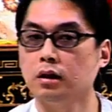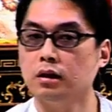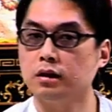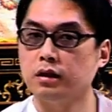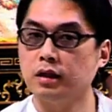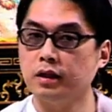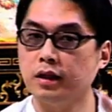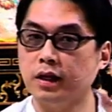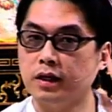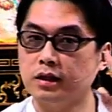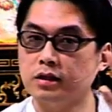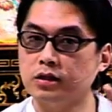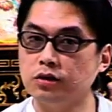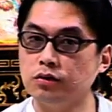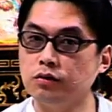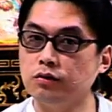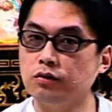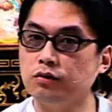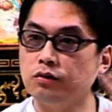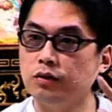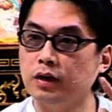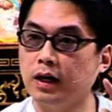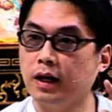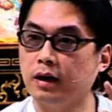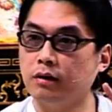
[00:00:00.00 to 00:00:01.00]
The next
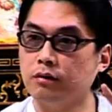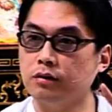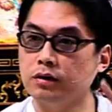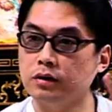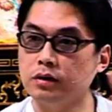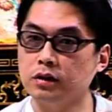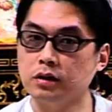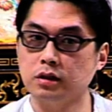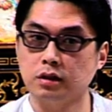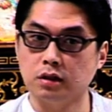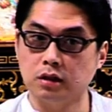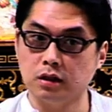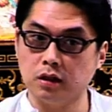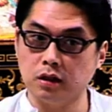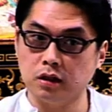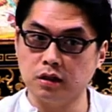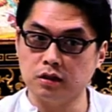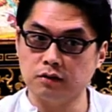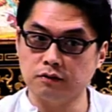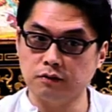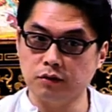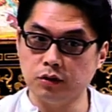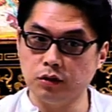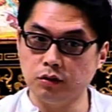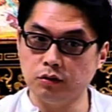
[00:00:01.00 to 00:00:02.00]
2-3 hours is
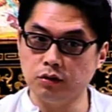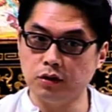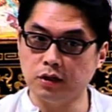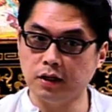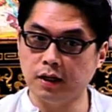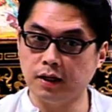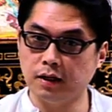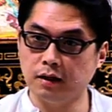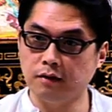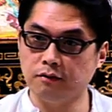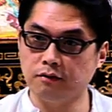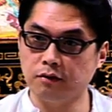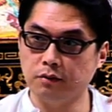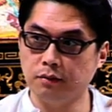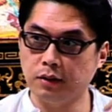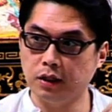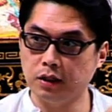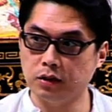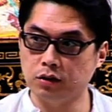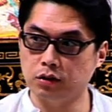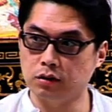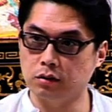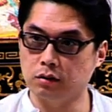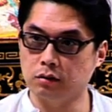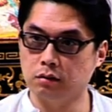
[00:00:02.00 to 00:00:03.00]
for you to get
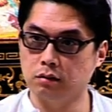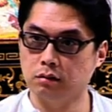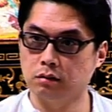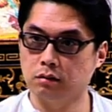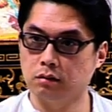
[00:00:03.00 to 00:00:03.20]
information.